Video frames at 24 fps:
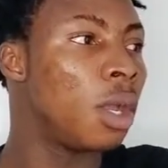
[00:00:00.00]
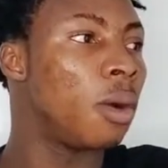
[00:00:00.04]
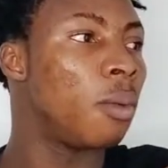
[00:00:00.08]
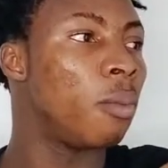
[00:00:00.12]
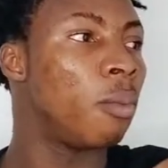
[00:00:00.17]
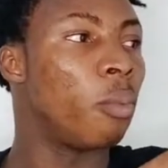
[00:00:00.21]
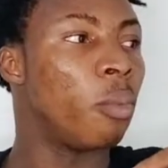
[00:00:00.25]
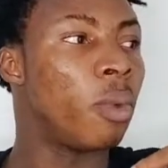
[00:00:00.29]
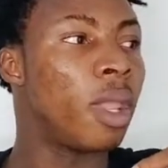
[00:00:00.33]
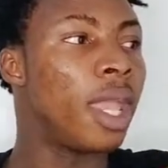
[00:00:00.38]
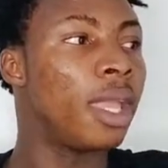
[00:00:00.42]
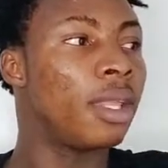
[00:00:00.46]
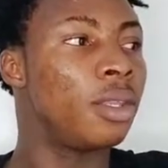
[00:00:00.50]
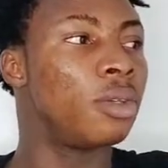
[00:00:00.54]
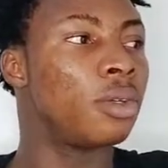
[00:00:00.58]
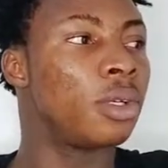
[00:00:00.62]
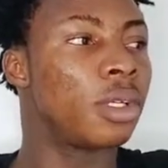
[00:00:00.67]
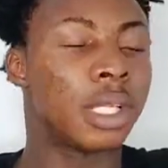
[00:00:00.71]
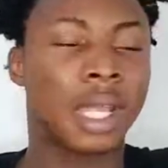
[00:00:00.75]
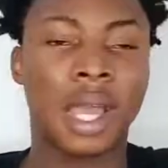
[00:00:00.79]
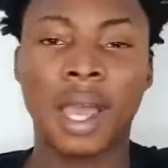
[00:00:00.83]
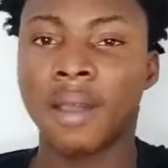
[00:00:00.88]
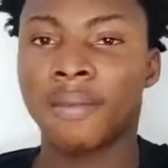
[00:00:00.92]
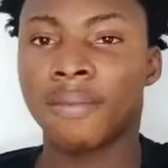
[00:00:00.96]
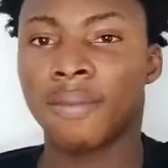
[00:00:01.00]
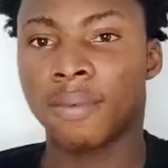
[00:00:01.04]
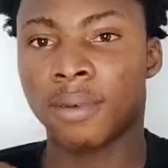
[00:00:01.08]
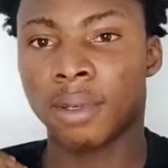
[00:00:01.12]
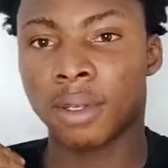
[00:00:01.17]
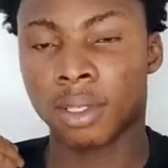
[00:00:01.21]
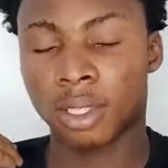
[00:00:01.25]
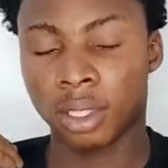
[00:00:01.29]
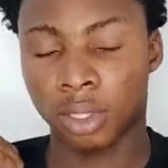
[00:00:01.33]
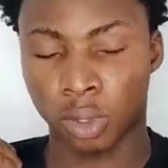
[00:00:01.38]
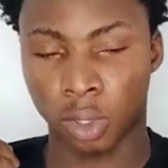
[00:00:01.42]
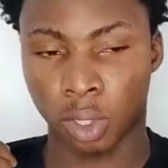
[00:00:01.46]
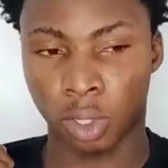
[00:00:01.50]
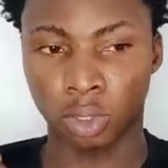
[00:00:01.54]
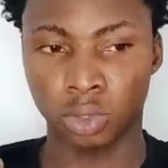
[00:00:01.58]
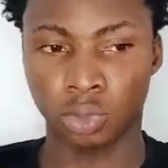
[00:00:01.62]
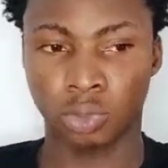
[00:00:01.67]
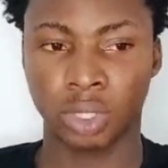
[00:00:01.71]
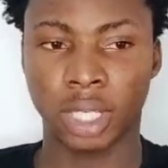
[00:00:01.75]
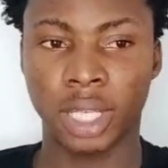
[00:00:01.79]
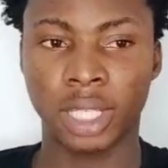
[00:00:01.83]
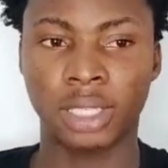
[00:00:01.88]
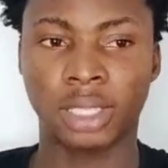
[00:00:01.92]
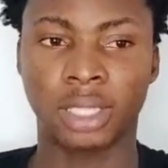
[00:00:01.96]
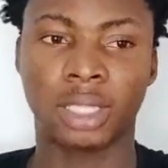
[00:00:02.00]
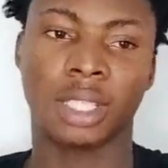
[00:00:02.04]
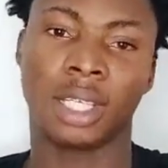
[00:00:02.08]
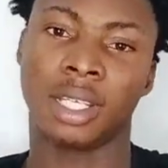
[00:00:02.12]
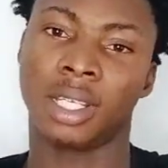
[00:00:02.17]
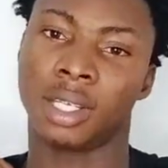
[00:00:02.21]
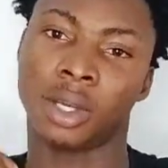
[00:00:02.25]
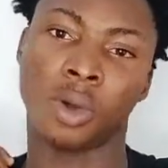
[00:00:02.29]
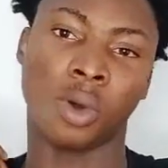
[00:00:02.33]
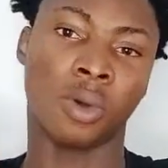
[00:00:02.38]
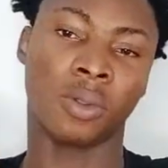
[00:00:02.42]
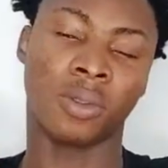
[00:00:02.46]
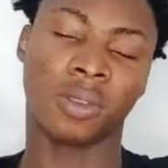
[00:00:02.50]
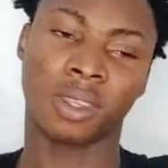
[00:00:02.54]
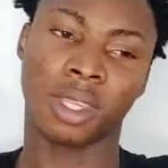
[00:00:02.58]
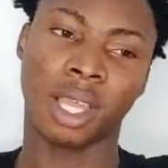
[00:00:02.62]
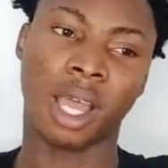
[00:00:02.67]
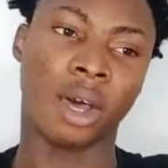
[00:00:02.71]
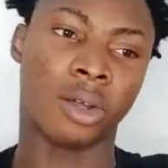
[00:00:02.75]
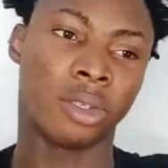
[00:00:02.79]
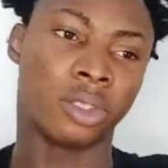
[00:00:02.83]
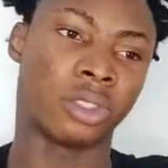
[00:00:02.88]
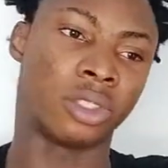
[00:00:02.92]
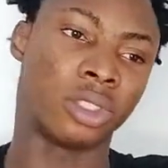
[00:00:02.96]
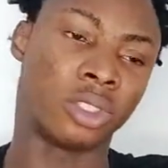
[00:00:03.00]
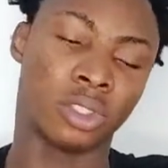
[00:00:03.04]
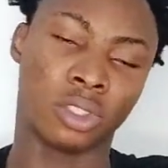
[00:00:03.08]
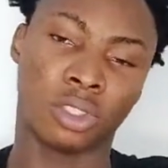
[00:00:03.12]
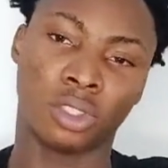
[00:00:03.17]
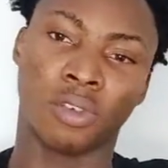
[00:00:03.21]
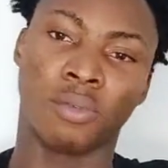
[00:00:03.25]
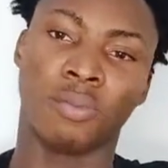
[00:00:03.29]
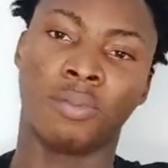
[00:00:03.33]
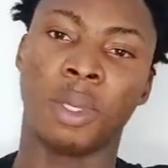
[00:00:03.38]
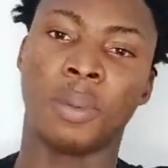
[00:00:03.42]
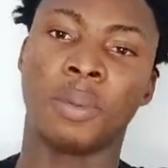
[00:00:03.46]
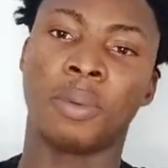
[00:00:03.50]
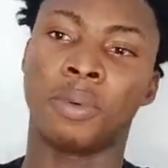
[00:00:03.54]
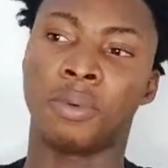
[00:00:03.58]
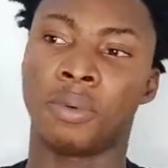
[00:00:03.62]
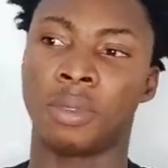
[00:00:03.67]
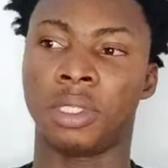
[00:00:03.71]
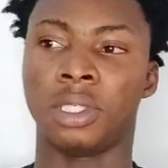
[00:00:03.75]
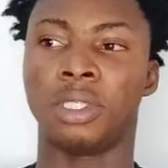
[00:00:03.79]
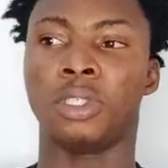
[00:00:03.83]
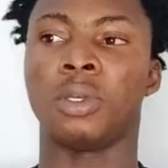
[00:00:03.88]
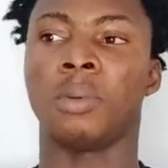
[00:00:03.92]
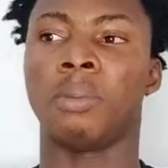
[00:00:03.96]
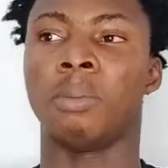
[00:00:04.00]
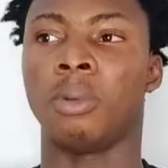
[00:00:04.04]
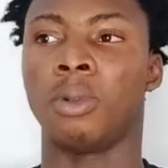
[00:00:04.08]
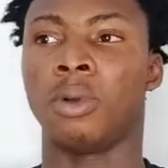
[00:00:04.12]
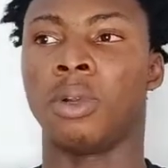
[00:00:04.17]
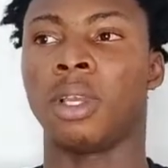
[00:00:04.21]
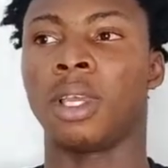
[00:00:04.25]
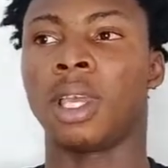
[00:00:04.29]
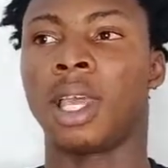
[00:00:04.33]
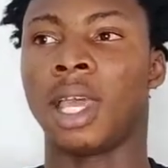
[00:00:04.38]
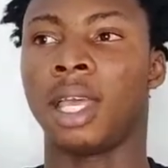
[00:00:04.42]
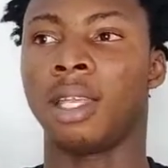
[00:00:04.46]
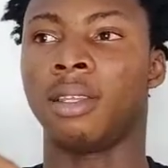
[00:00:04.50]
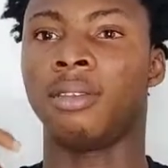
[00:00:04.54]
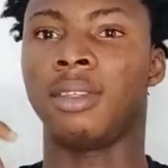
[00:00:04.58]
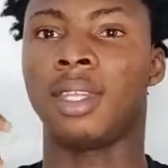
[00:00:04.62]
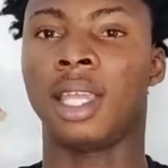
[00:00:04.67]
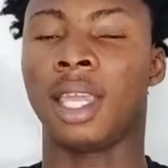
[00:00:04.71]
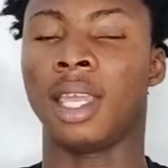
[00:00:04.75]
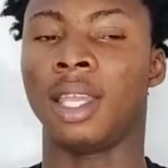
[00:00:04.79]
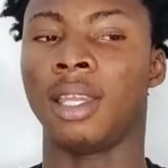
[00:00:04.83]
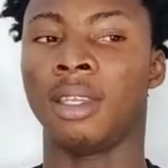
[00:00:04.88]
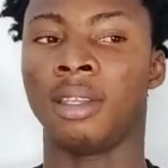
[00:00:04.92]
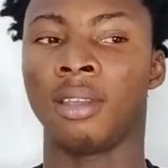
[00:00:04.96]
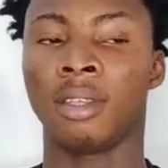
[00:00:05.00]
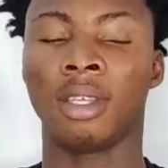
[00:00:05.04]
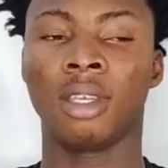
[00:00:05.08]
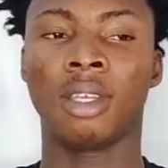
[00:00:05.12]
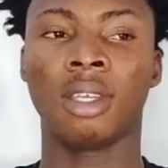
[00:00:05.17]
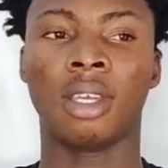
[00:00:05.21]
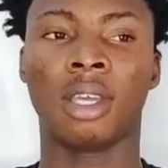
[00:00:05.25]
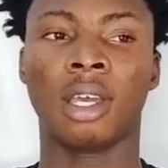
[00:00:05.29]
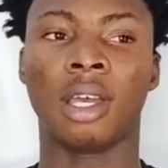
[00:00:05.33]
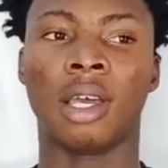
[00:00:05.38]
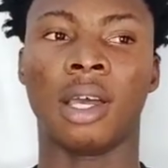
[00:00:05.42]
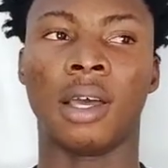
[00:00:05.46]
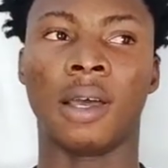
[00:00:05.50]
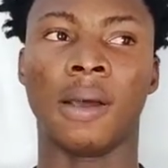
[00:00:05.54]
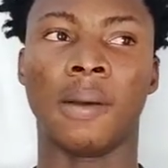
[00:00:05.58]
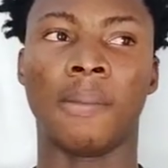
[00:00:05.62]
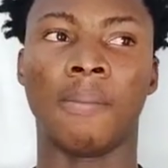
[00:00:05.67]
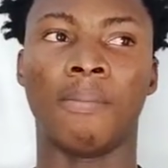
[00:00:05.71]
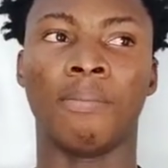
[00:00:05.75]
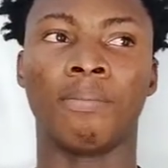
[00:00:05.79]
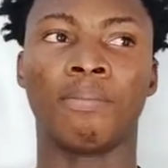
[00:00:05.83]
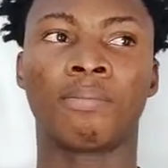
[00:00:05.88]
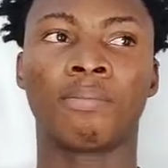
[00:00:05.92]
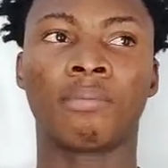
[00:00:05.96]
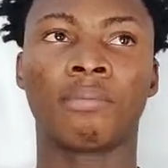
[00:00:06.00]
where you could have hundreds or thousands of people reading your blog, and then you